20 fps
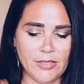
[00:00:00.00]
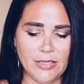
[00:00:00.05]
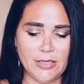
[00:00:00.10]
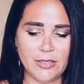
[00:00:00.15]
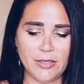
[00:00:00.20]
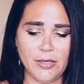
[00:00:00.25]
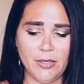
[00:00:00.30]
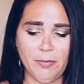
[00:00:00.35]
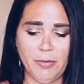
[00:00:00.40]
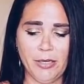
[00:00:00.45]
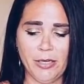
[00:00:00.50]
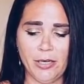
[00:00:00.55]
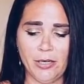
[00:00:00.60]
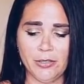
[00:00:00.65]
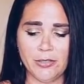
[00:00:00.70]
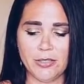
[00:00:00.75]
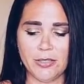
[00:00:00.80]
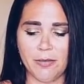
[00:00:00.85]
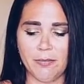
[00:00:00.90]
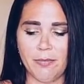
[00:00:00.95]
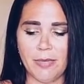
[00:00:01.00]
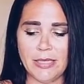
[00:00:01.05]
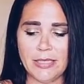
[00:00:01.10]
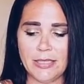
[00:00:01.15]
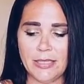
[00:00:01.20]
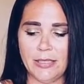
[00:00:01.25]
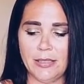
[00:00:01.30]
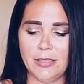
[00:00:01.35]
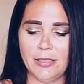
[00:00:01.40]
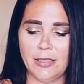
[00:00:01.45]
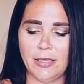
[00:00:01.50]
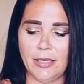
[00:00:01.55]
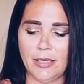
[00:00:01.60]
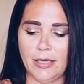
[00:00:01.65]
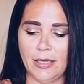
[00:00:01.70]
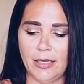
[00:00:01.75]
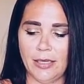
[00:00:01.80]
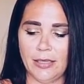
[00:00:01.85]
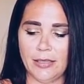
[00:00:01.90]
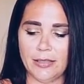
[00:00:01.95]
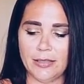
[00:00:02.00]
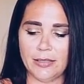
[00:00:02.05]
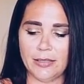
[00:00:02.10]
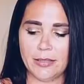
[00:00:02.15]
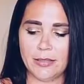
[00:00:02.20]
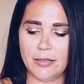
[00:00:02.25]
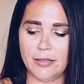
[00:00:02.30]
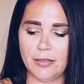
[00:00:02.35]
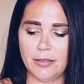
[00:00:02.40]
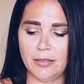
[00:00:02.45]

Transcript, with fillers: sorry, my cards are messy today, guys.